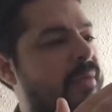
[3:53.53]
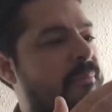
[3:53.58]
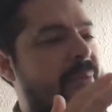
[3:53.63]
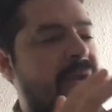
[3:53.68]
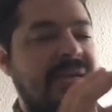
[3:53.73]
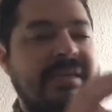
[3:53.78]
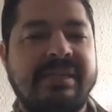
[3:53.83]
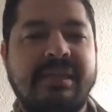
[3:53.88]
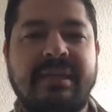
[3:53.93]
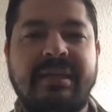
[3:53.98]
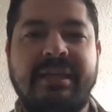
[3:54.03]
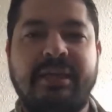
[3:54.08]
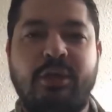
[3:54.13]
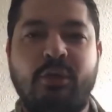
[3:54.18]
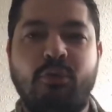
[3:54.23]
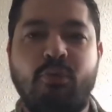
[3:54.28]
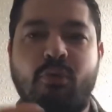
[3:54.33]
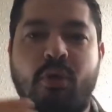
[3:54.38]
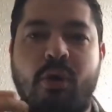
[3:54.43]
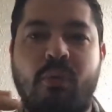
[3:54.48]
basically
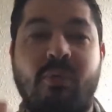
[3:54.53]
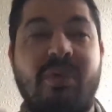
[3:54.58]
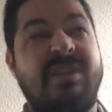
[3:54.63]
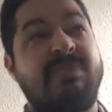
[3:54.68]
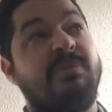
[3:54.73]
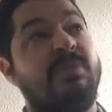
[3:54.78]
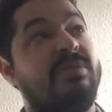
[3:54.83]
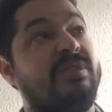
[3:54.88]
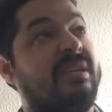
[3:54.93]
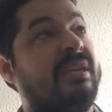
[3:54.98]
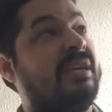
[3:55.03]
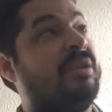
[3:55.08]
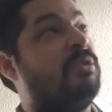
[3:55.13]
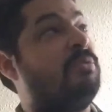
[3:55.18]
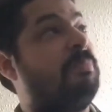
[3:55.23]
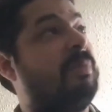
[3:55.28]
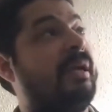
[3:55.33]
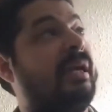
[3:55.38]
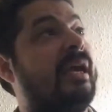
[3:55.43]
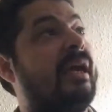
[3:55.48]
you roll, well, I suppose it
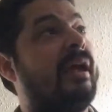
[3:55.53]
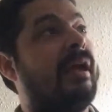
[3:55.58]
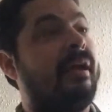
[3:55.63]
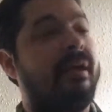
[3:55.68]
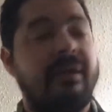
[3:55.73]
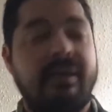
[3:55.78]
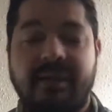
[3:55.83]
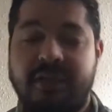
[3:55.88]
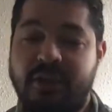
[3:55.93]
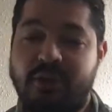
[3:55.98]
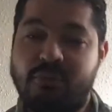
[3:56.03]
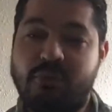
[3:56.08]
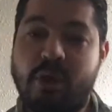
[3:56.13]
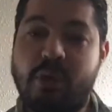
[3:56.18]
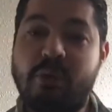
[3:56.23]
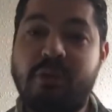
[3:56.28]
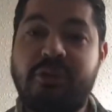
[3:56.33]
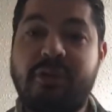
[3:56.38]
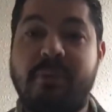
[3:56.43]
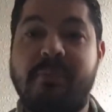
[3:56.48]
could be, yeah, you
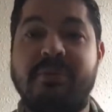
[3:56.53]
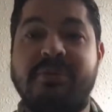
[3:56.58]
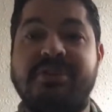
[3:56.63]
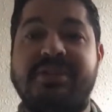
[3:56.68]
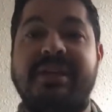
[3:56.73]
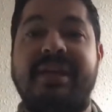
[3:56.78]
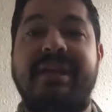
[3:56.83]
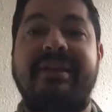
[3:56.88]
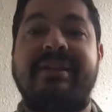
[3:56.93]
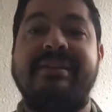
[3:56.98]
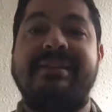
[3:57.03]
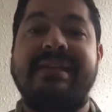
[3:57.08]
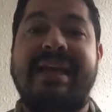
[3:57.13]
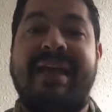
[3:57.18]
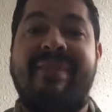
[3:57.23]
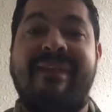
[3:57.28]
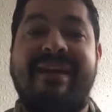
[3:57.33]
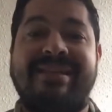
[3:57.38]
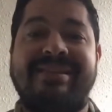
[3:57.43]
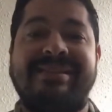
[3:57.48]
roll a double 6
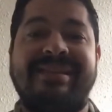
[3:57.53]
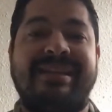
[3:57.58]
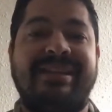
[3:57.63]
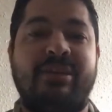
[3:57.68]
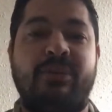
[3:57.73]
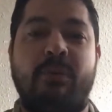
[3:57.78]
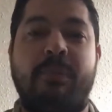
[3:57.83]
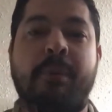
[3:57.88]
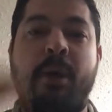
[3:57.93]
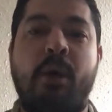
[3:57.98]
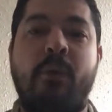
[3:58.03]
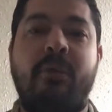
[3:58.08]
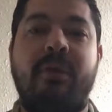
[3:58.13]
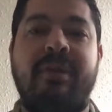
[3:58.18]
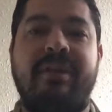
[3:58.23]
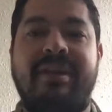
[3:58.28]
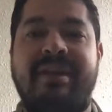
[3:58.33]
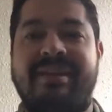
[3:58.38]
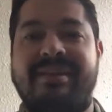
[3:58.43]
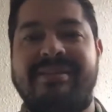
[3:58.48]
and that's it. Your
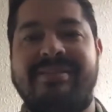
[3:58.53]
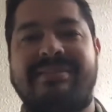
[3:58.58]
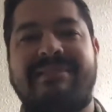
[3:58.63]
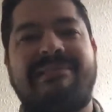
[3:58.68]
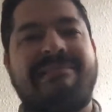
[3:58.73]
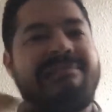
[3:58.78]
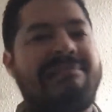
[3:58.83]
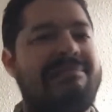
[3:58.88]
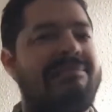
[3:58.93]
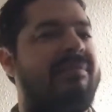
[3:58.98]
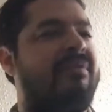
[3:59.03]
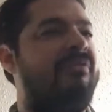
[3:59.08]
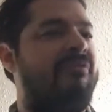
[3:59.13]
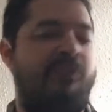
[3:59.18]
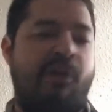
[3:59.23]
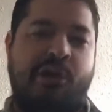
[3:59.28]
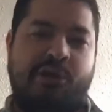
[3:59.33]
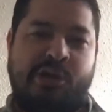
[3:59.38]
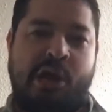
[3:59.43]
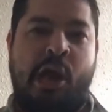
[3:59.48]
opponent is
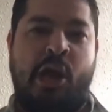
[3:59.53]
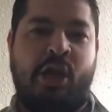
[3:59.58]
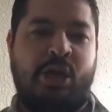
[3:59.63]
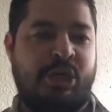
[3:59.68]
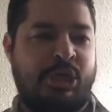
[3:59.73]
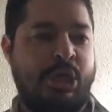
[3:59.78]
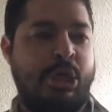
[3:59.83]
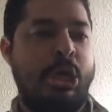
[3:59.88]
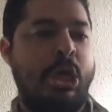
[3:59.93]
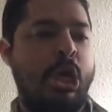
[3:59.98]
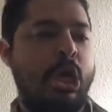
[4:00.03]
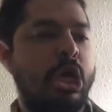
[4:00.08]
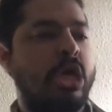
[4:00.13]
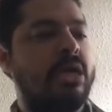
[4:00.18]
fatality,